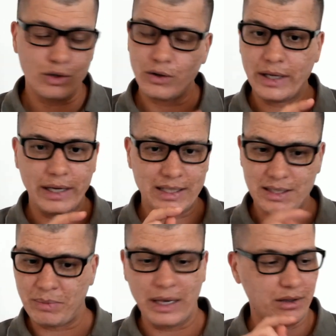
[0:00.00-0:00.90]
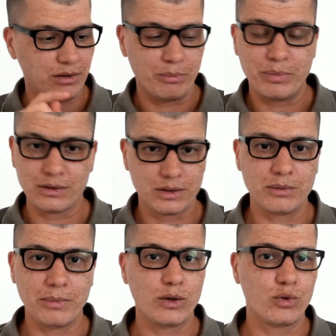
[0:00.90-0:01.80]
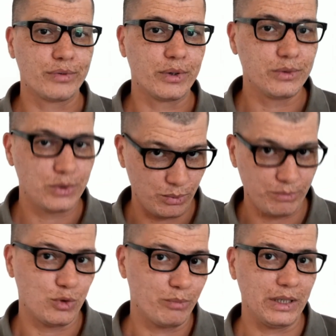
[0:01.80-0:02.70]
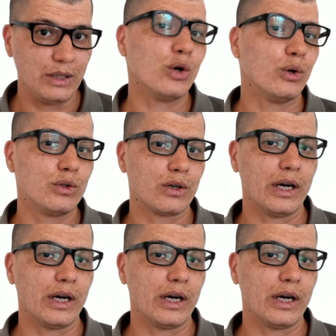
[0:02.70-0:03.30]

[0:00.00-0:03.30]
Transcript: Don't expect the built-in microphone to be good.